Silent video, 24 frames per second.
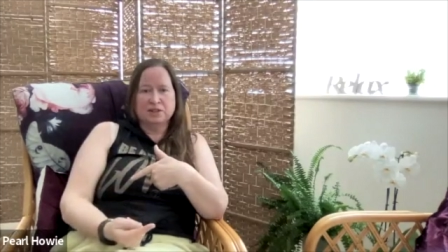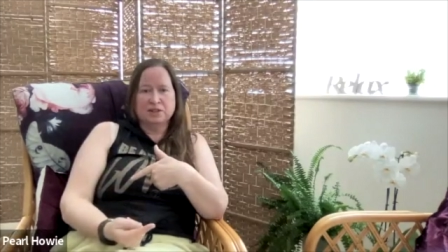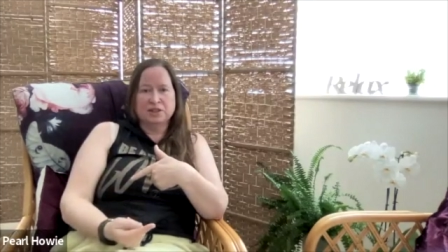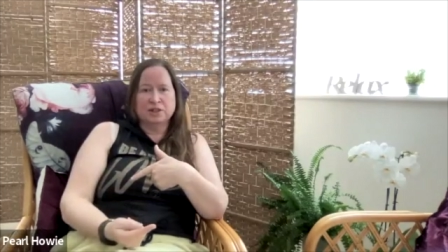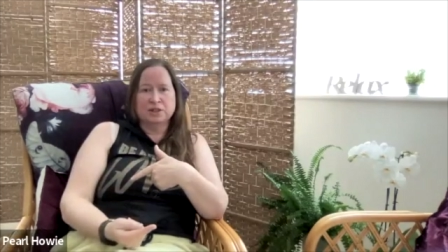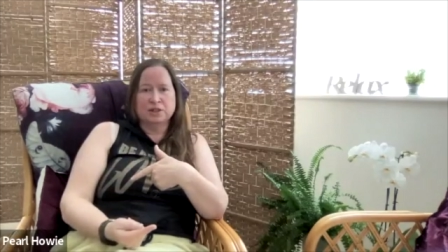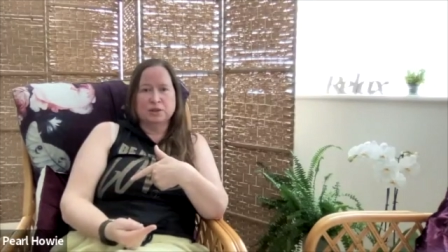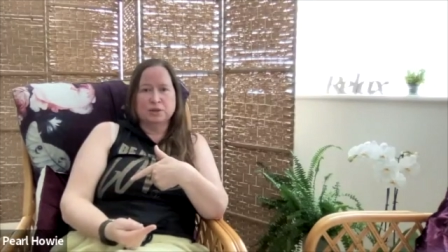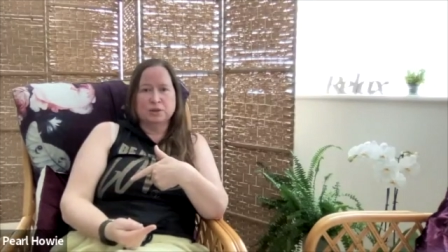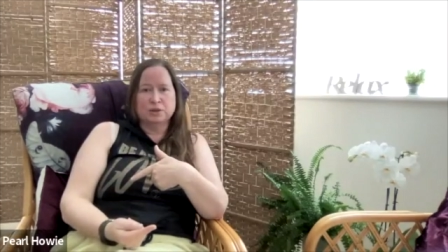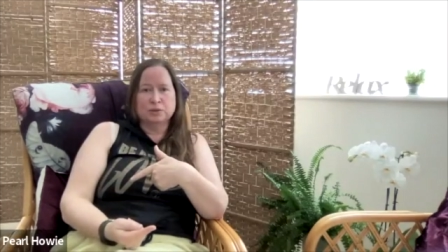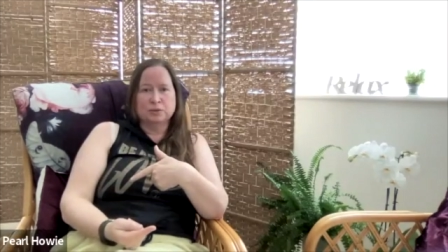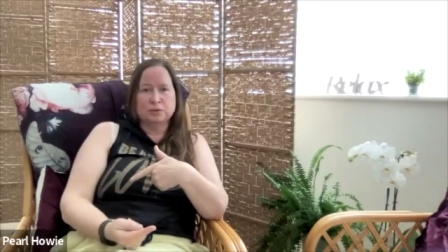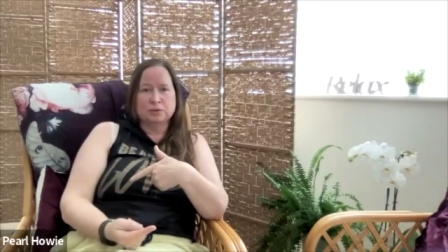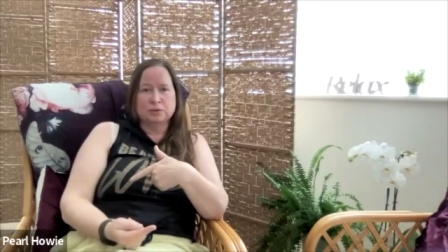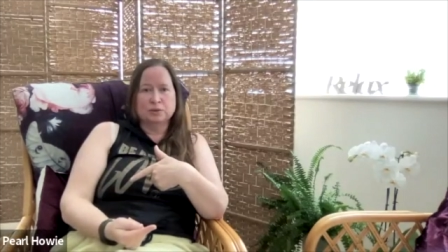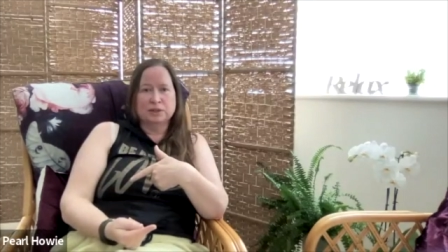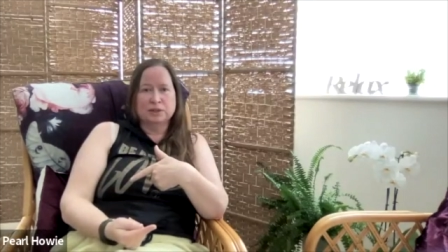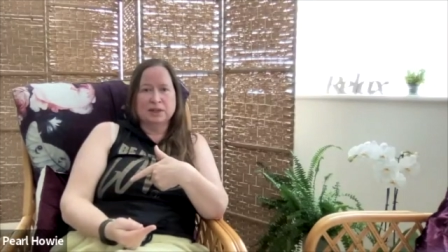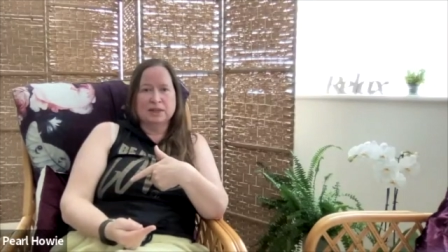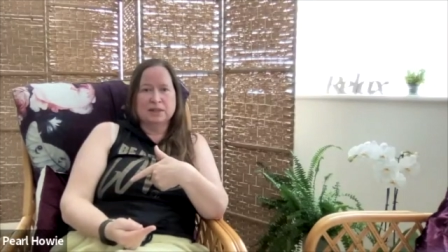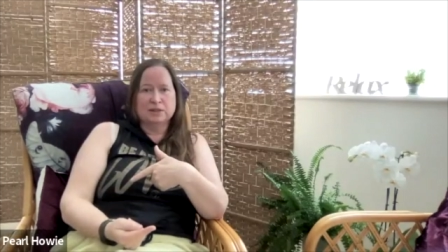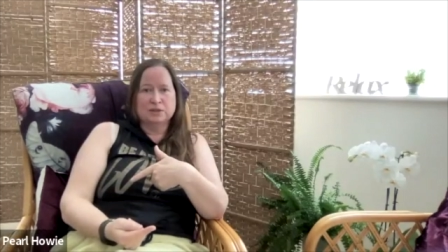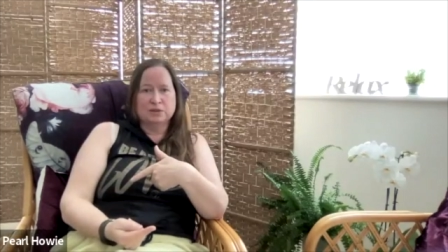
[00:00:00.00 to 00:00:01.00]
to
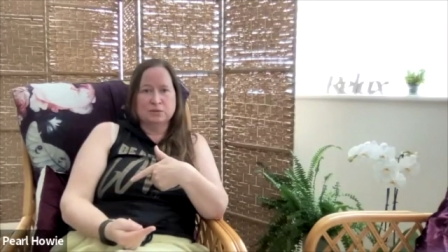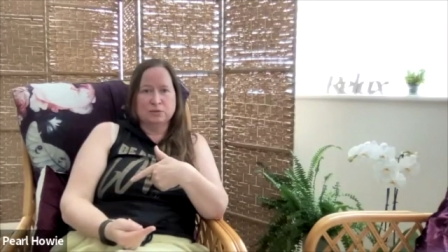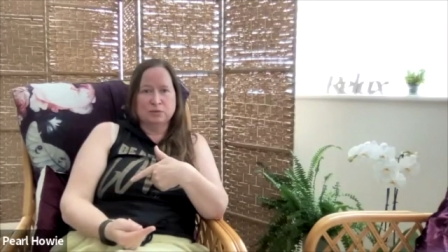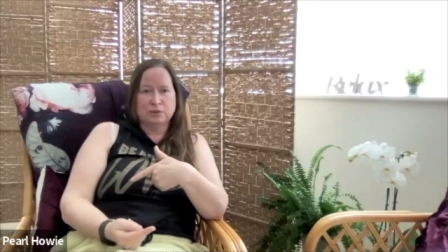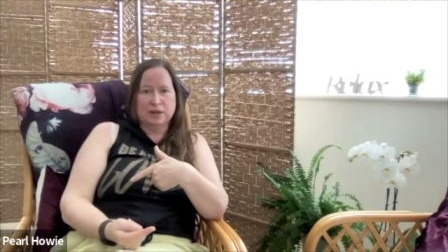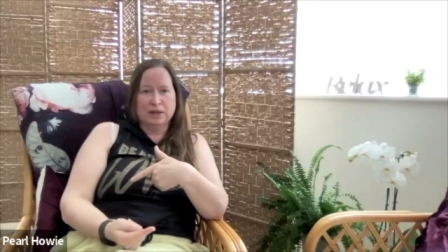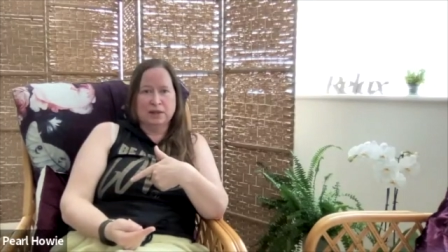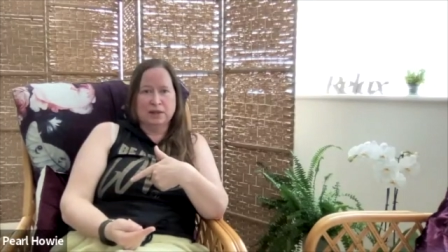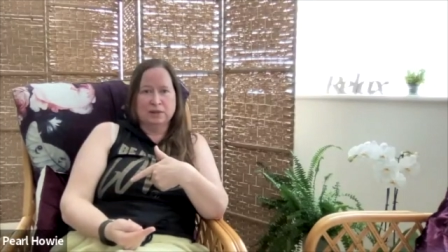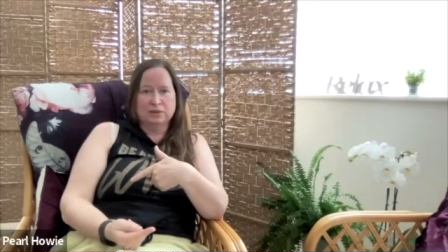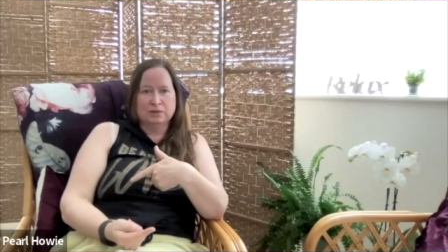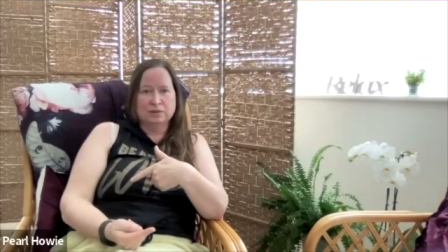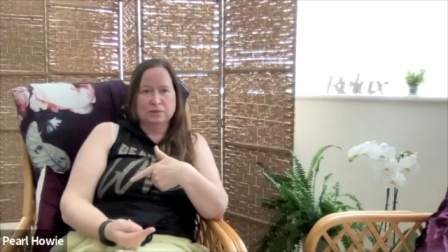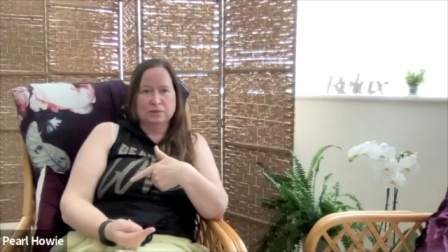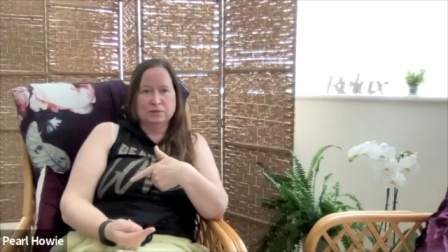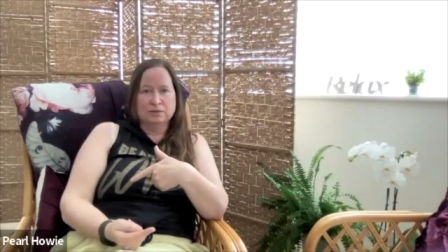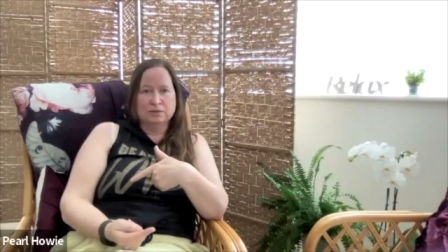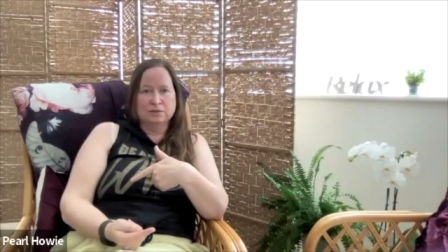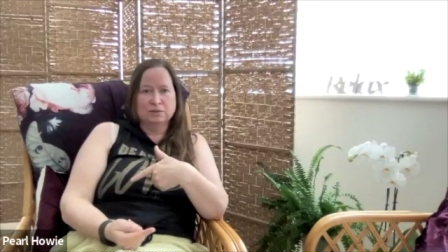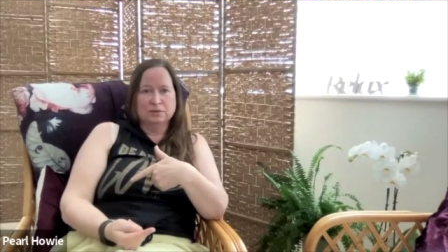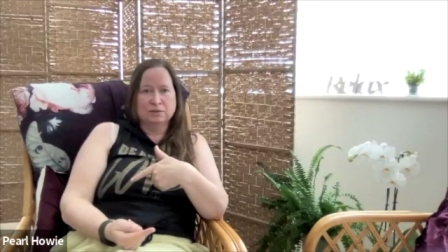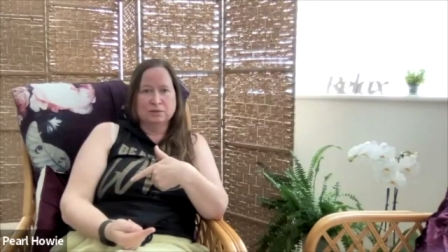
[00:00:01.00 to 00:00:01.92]
isn't real.